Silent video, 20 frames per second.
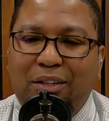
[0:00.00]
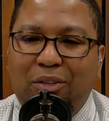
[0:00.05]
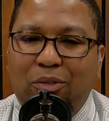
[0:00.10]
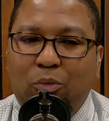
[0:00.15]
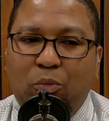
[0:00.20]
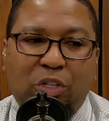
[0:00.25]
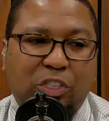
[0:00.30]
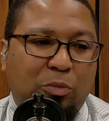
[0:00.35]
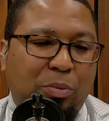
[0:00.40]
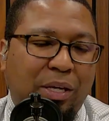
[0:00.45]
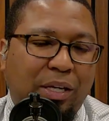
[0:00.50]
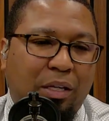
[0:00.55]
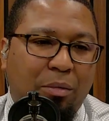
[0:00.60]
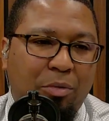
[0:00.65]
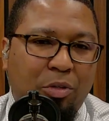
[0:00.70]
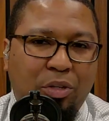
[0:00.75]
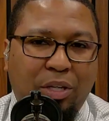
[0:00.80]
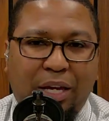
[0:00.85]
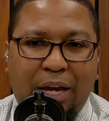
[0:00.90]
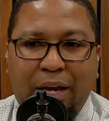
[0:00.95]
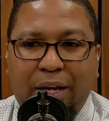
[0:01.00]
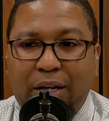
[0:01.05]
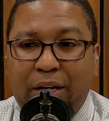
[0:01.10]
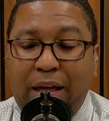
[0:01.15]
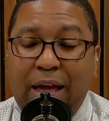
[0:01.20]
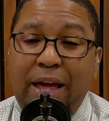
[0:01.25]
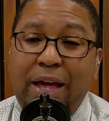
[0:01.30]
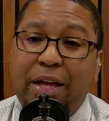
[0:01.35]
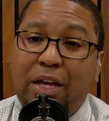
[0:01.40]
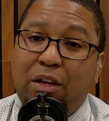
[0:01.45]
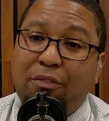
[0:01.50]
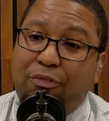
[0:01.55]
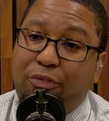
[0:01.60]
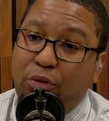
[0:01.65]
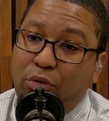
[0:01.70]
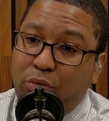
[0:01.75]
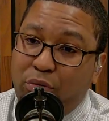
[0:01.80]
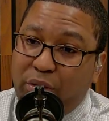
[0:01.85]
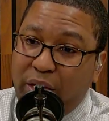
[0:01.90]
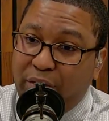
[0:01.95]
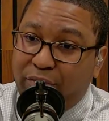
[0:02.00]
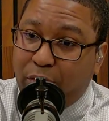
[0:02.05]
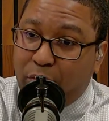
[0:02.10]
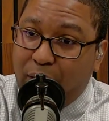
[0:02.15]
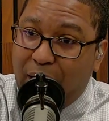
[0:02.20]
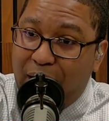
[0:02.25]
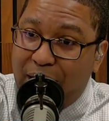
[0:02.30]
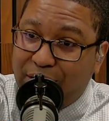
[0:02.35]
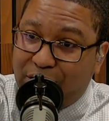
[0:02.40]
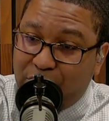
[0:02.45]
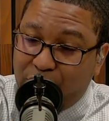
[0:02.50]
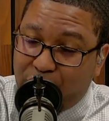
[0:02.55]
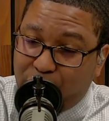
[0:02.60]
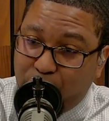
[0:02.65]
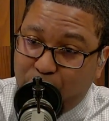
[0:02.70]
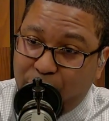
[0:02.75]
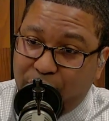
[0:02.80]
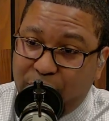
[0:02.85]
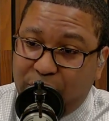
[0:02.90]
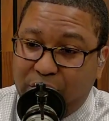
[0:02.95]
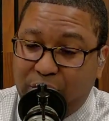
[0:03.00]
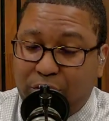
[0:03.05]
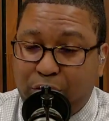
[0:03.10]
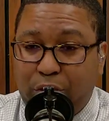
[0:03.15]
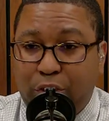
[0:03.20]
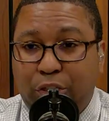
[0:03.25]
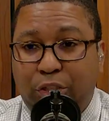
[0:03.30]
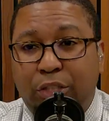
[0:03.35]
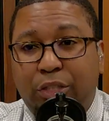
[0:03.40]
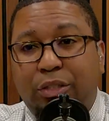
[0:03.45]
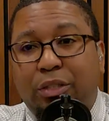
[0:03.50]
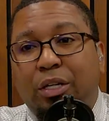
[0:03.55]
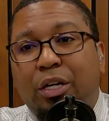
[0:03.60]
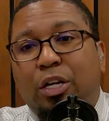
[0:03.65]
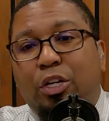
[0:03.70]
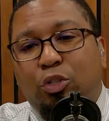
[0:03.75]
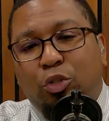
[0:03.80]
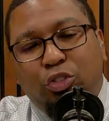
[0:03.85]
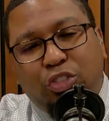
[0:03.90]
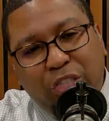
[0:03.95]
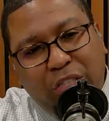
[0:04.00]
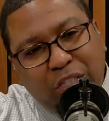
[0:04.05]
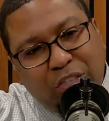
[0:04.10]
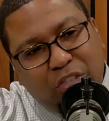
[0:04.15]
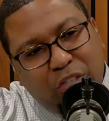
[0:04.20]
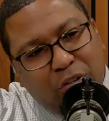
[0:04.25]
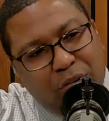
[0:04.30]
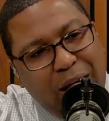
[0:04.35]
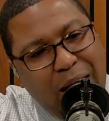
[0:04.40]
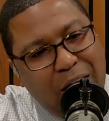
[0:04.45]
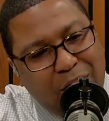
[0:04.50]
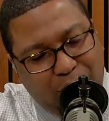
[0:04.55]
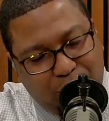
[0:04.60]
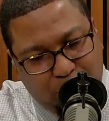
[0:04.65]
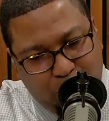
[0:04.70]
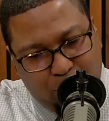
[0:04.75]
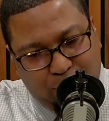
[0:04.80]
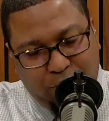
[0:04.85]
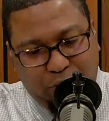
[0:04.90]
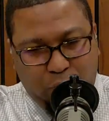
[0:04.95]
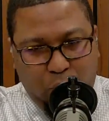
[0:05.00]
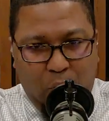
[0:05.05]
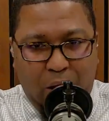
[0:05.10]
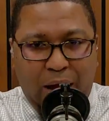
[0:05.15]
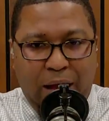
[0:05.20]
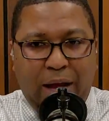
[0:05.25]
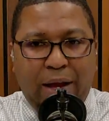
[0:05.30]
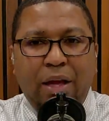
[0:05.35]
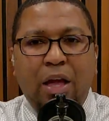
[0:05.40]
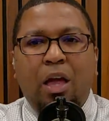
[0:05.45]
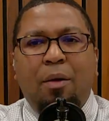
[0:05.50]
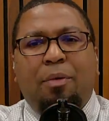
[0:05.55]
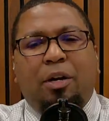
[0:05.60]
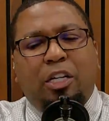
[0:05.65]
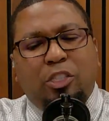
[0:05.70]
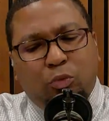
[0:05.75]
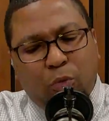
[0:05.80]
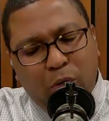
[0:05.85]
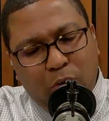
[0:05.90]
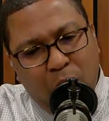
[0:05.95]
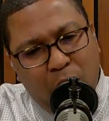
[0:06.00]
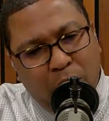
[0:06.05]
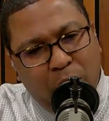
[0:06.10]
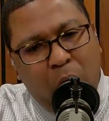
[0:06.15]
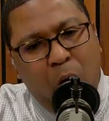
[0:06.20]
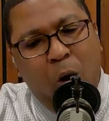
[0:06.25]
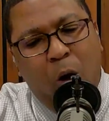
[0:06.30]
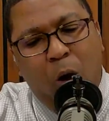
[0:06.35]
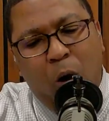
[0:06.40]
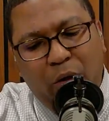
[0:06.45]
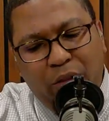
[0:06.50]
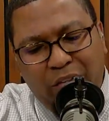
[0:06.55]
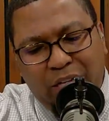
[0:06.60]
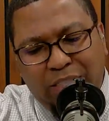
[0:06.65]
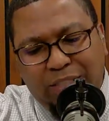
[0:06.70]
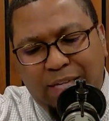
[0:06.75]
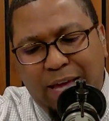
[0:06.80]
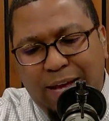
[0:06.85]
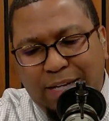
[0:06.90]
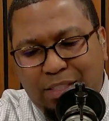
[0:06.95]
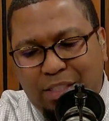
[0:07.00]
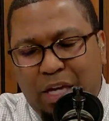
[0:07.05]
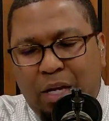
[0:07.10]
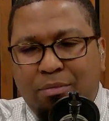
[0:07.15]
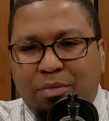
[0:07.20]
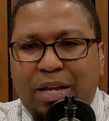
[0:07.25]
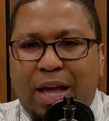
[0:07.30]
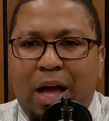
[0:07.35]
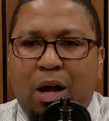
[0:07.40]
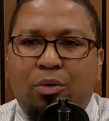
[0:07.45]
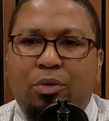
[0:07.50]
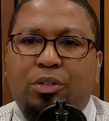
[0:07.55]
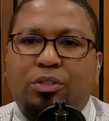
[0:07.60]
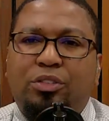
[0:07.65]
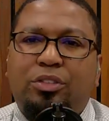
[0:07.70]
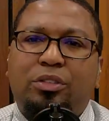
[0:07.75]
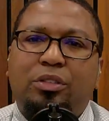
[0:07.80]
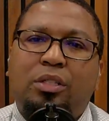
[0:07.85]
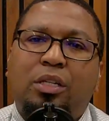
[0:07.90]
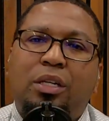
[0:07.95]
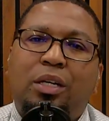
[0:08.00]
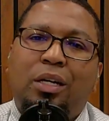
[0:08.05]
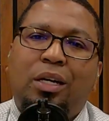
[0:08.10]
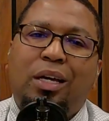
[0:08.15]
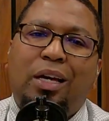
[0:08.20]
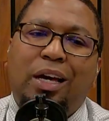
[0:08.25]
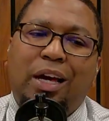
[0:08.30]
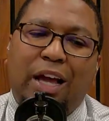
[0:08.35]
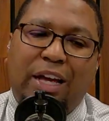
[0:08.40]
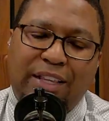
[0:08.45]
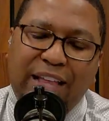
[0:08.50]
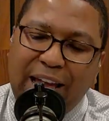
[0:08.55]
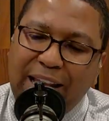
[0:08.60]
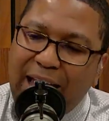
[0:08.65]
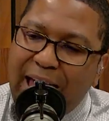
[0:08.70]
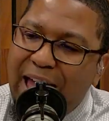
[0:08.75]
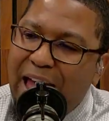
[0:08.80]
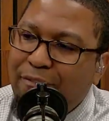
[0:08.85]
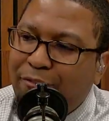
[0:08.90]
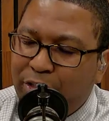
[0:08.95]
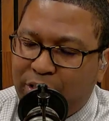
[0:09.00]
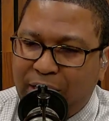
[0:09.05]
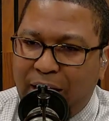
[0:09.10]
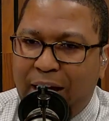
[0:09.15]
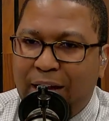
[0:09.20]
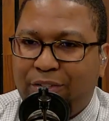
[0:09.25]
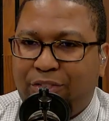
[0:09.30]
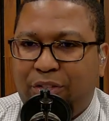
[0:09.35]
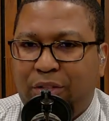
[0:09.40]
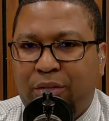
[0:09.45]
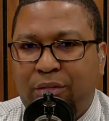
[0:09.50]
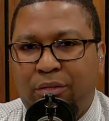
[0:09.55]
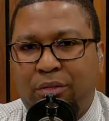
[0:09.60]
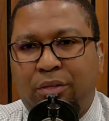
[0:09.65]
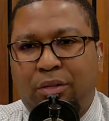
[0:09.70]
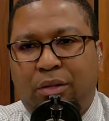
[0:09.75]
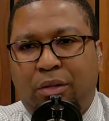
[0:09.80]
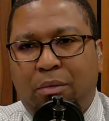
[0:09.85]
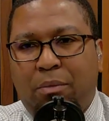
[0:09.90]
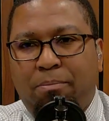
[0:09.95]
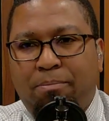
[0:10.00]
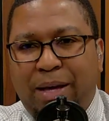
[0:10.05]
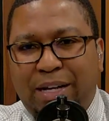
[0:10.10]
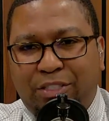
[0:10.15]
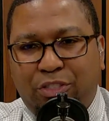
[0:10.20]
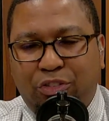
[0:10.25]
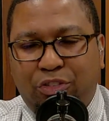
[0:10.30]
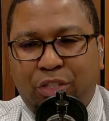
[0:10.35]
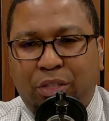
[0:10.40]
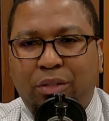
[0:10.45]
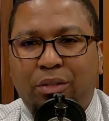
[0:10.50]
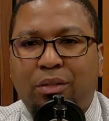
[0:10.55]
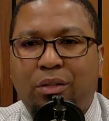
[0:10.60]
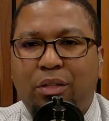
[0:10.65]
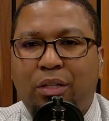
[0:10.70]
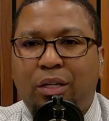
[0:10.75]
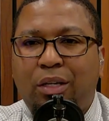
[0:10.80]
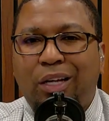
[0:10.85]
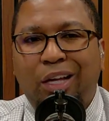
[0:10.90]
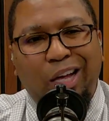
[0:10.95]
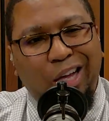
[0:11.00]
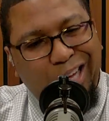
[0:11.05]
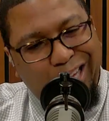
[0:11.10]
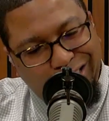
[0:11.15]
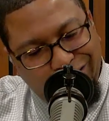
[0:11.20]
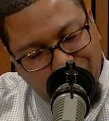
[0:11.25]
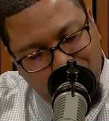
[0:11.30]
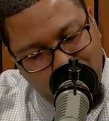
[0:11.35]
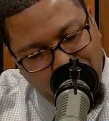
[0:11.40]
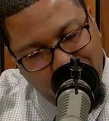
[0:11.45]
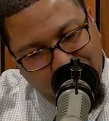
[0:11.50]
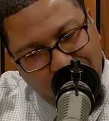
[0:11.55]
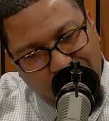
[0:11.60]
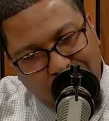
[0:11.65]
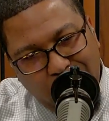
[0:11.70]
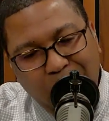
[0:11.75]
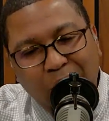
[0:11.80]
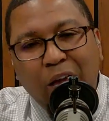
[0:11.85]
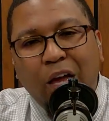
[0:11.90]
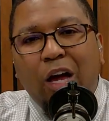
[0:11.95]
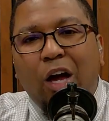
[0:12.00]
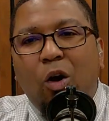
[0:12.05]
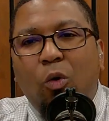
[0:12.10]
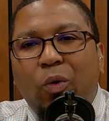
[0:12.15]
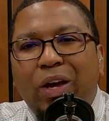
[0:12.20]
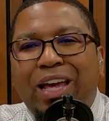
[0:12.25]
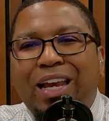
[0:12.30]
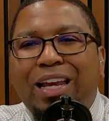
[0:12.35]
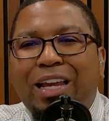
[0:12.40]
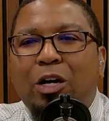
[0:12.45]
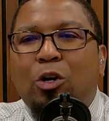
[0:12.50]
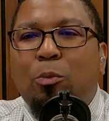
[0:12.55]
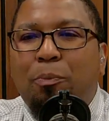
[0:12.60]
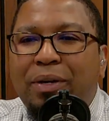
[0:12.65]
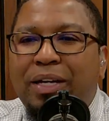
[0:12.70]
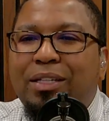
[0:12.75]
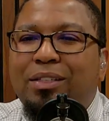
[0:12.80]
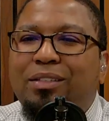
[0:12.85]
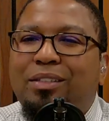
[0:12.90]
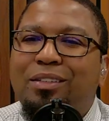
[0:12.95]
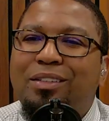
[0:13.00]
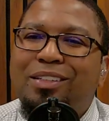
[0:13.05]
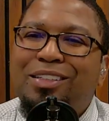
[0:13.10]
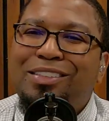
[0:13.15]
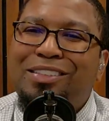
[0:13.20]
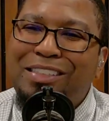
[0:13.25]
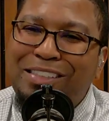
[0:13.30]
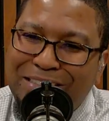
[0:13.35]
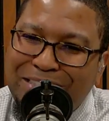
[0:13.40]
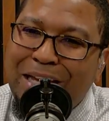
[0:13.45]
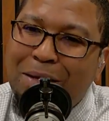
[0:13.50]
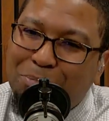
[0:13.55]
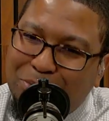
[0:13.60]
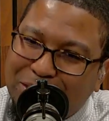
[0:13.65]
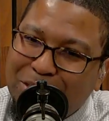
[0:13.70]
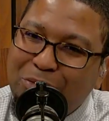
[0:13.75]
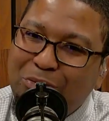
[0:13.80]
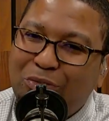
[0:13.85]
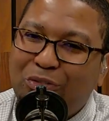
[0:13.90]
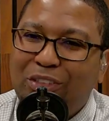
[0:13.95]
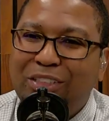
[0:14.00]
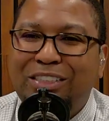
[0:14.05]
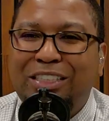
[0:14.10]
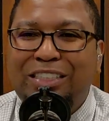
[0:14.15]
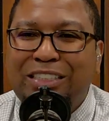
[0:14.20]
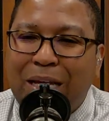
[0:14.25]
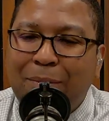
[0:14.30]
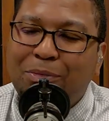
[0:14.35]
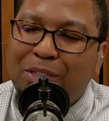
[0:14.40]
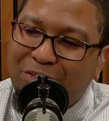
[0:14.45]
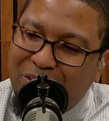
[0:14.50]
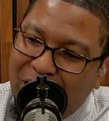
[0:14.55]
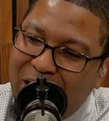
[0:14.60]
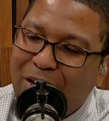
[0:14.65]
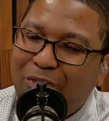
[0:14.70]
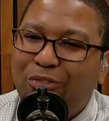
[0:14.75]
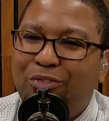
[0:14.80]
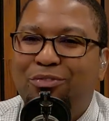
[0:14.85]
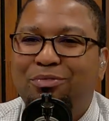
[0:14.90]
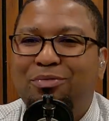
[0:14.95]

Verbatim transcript: What is being communicated? Hey, if you think Verizon service is good, you should consider our service. Why? Because we're on all the exact same towers. And that advertising messaging it's a wee, a wee little bit deceptive. Deceptive, love.